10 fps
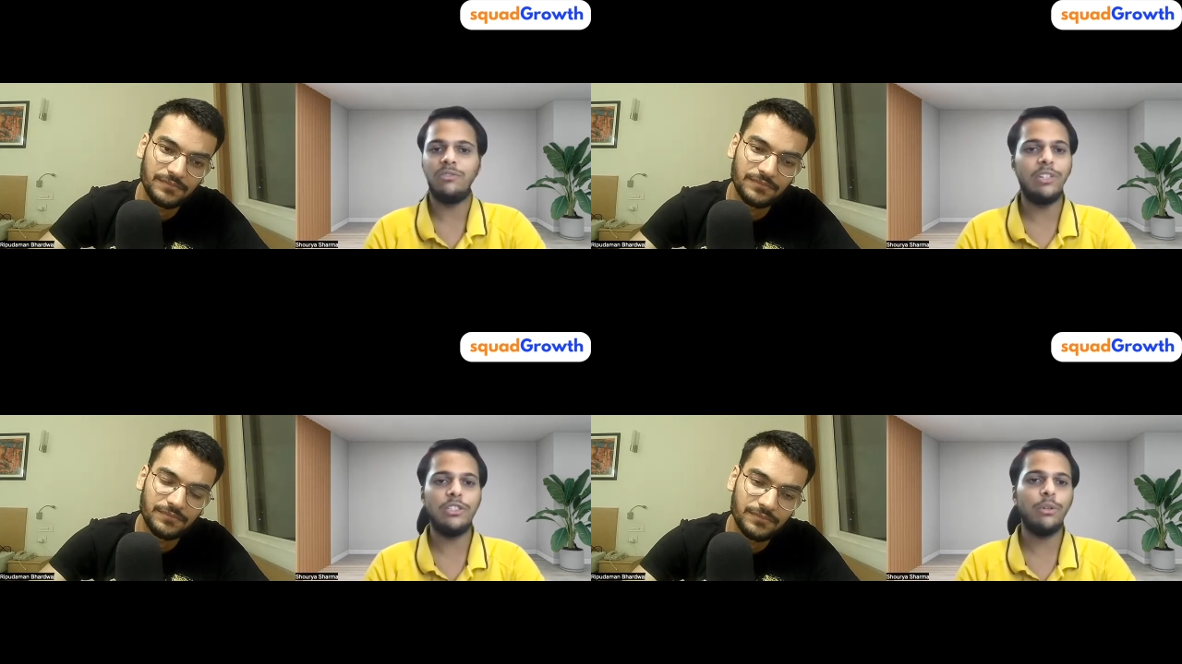
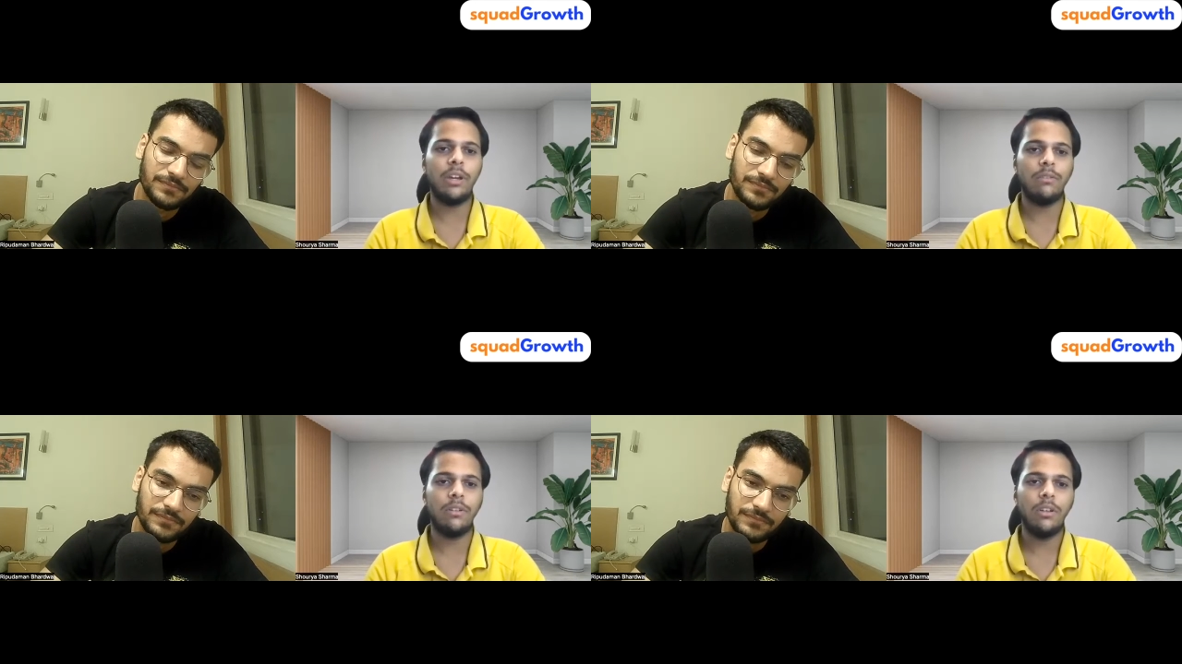Speaker 1: which you
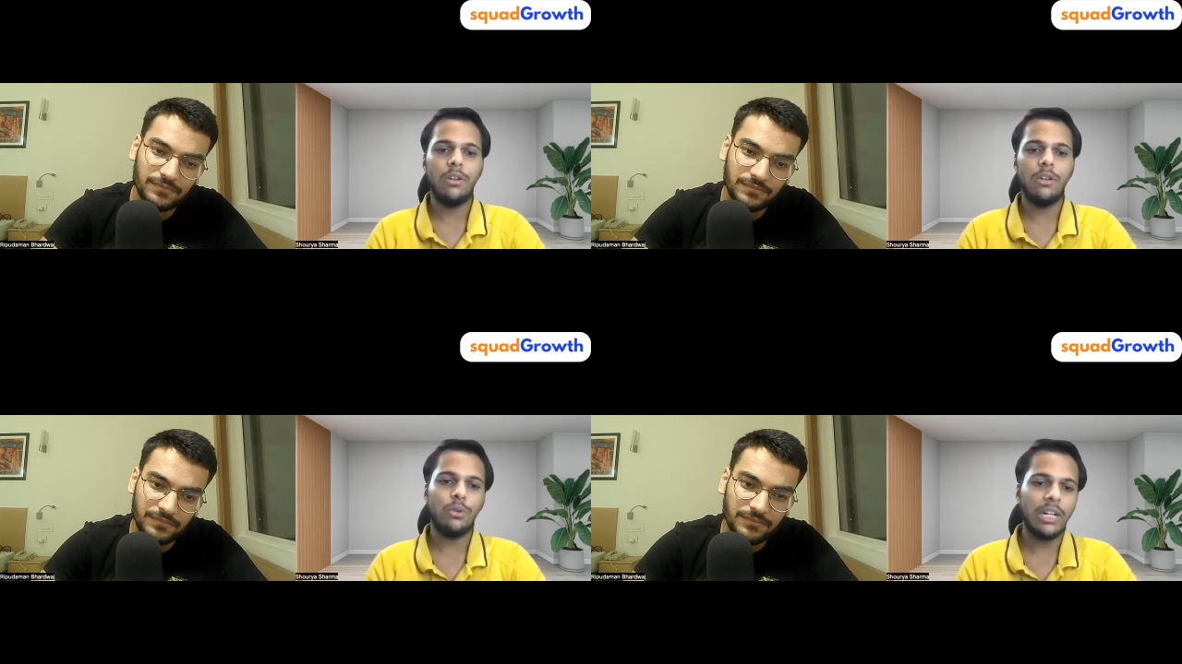have.
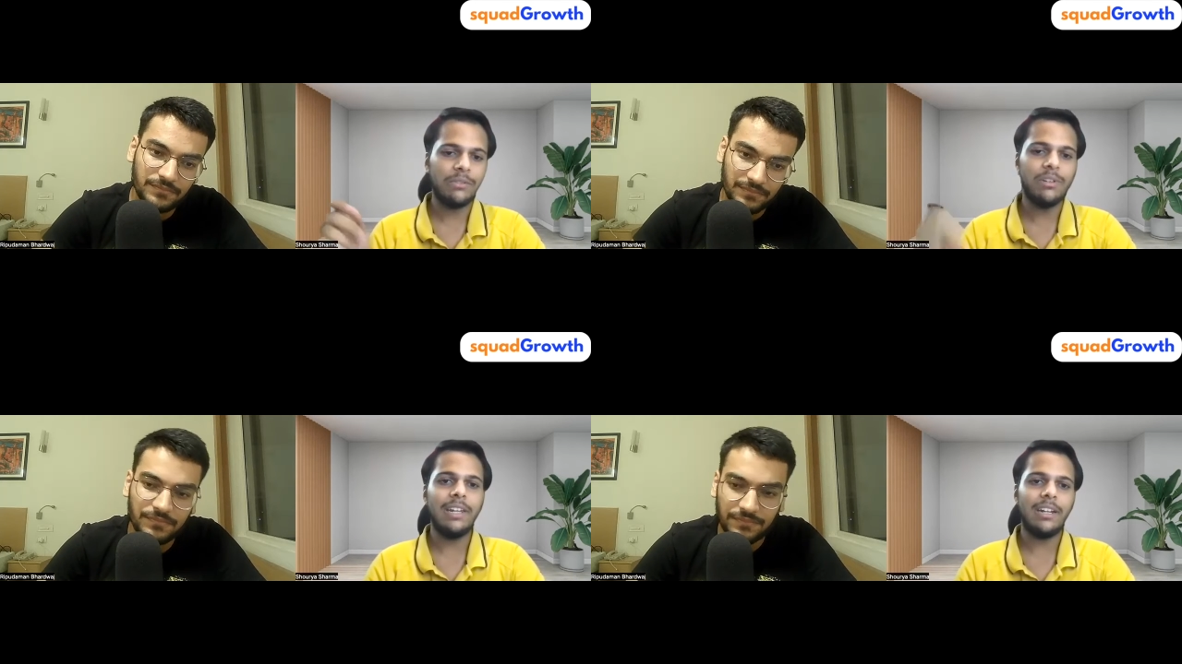So
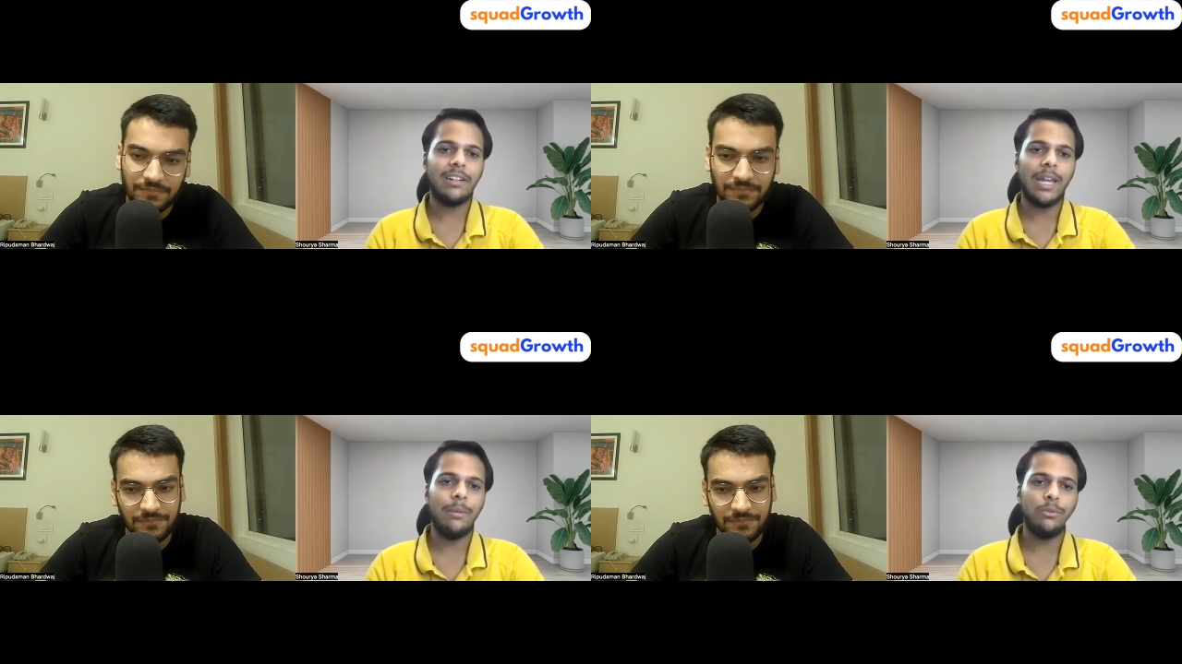it will
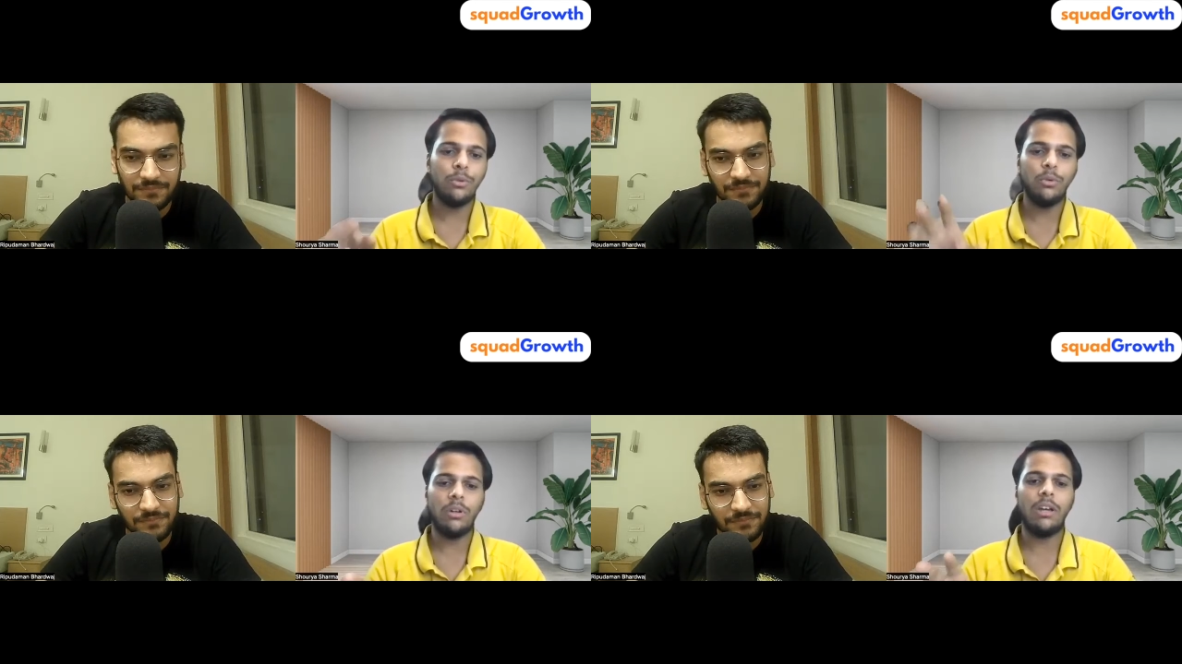take time
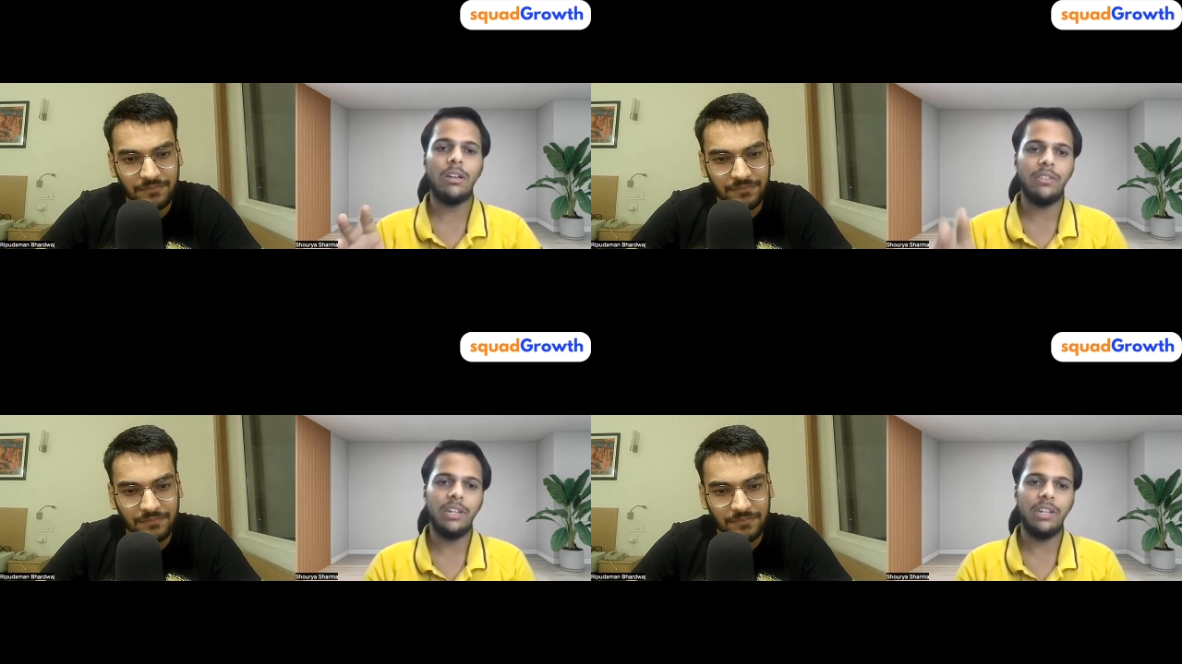to uh,